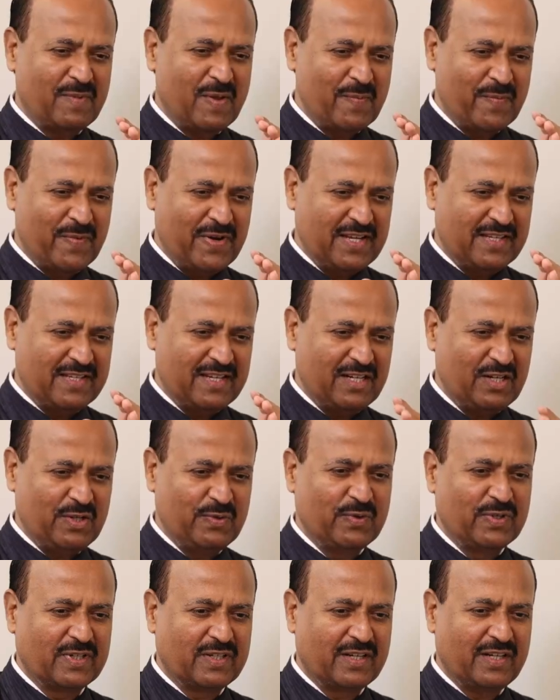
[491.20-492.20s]
memories that
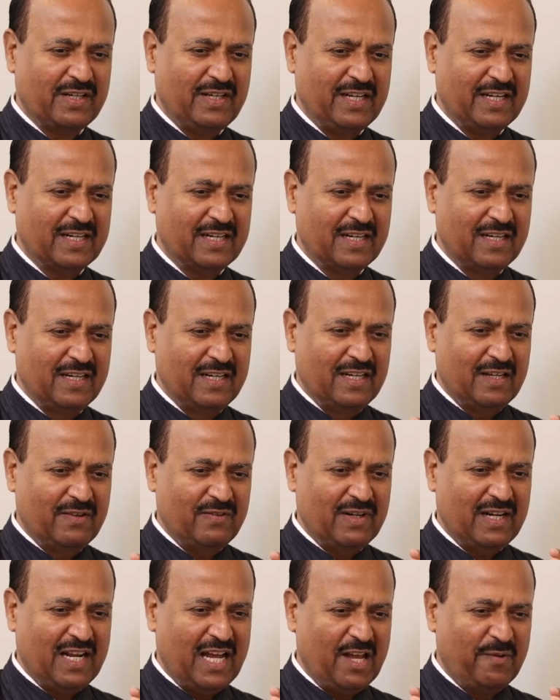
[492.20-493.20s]
you would create
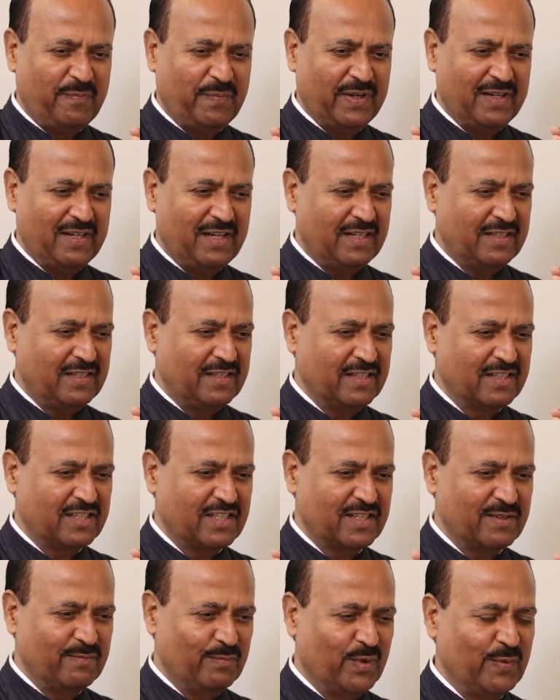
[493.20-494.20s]
will happen at
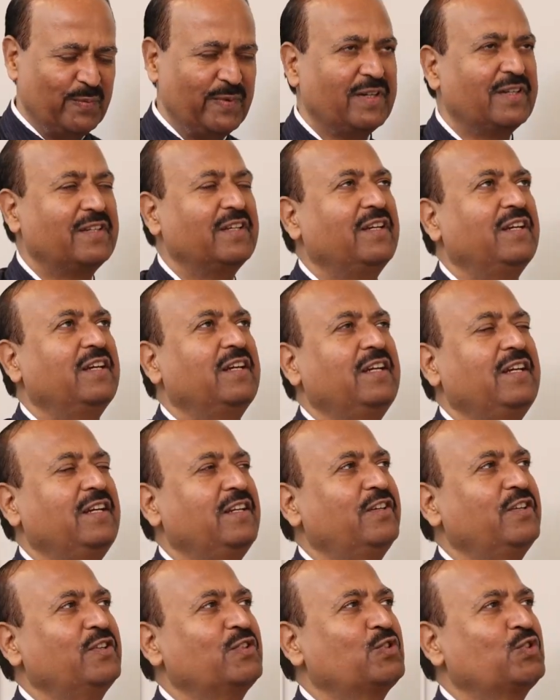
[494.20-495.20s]
this moment.
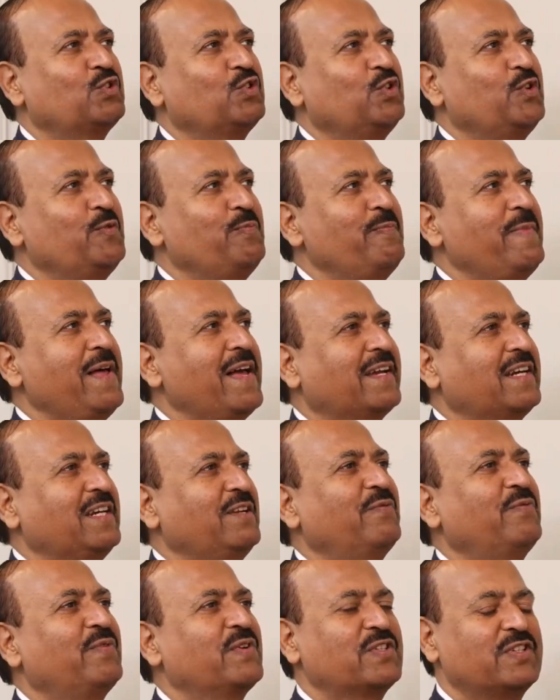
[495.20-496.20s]
It is so
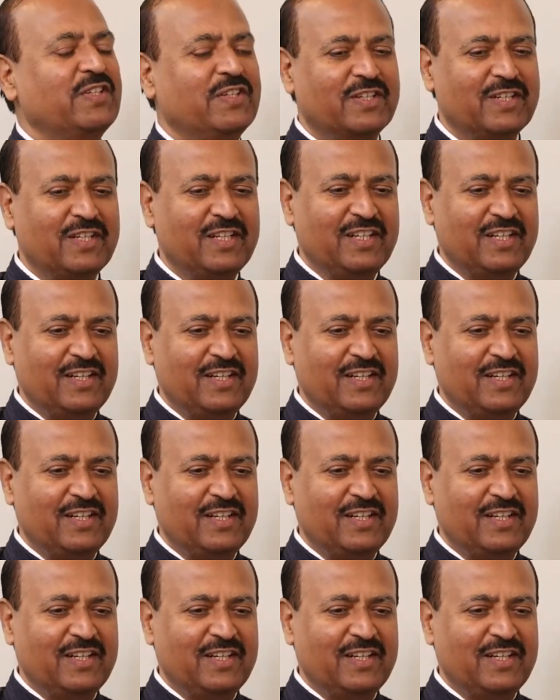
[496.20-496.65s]
magnificent.